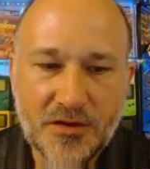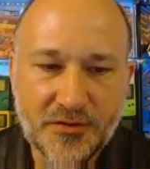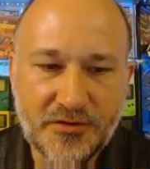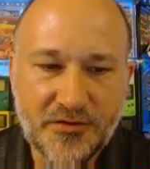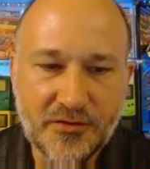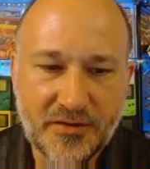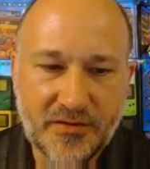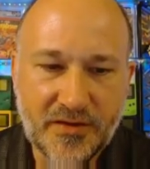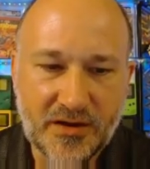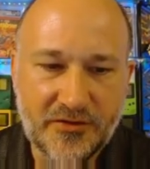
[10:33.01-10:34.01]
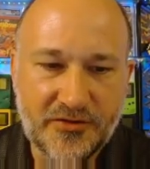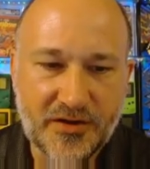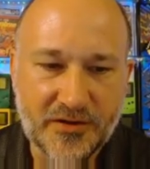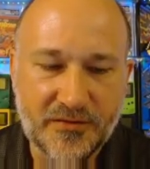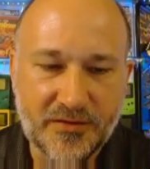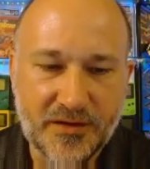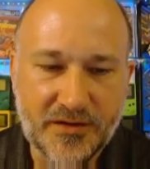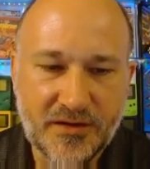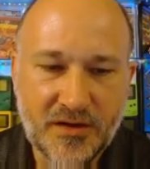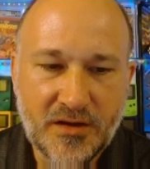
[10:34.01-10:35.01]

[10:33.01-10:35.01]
So I generally leave that unchecked for this.